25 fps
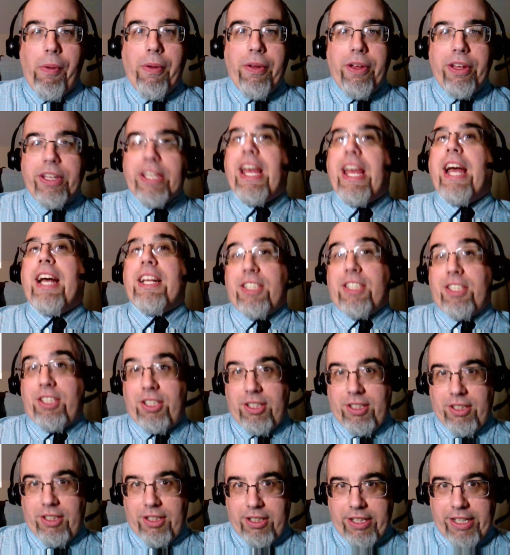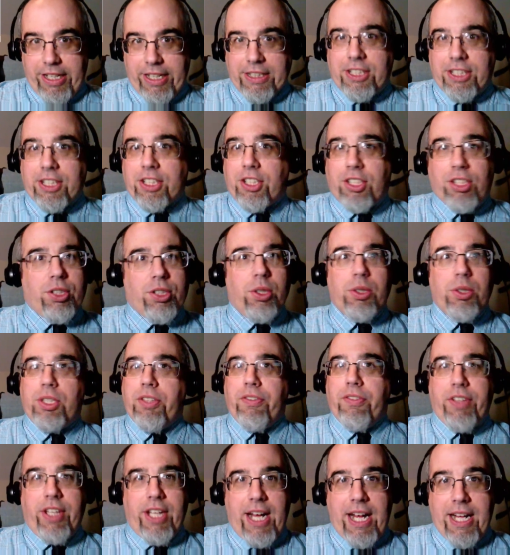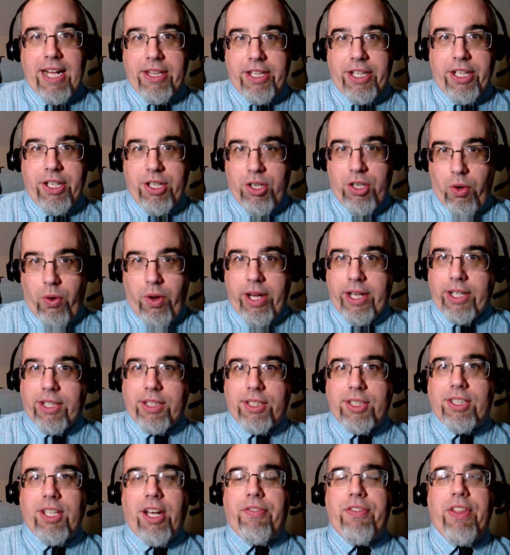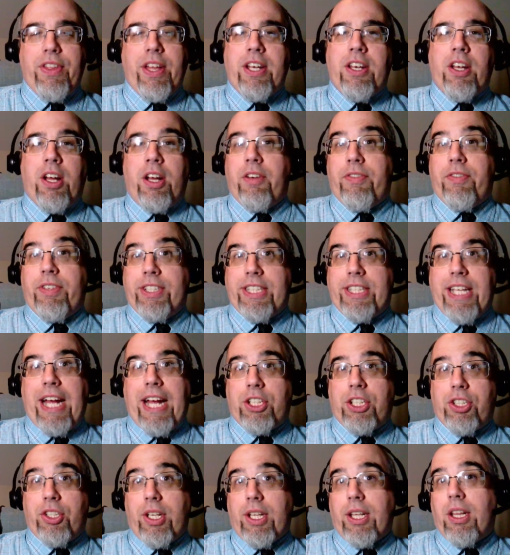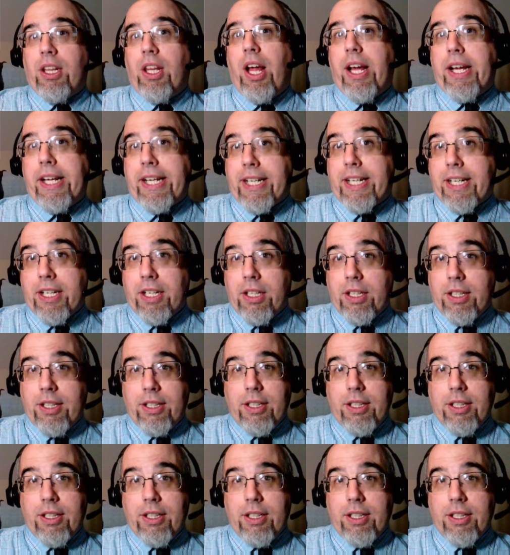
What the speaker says: Yes, it's exclusively on the annoying stuff that none of us actually like.